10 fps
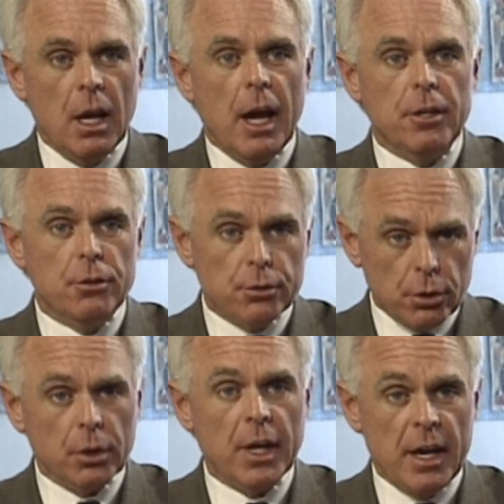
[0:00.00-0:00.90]
and you
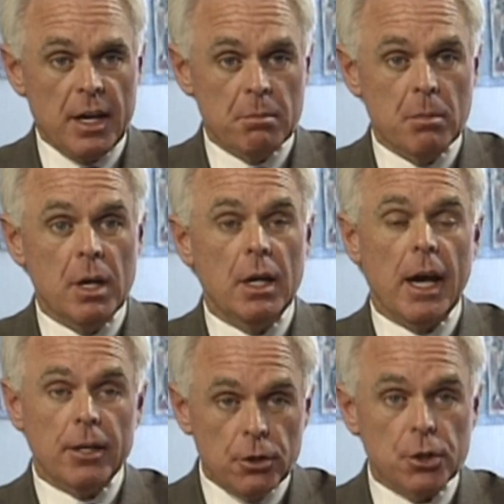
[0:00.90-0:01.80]
took aim
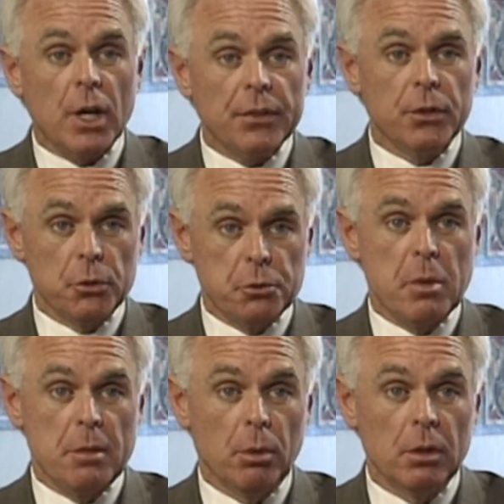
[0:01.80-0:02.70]
and you shot those
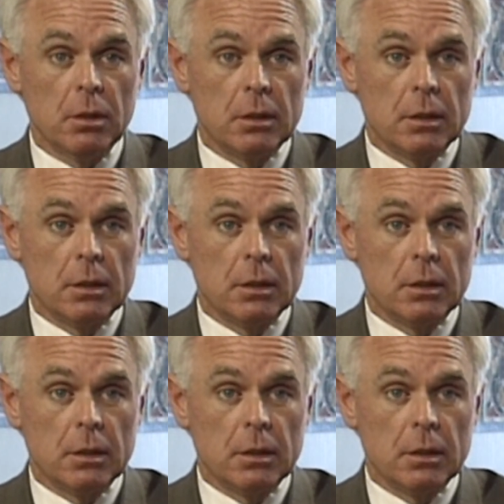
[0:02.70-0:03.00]
people.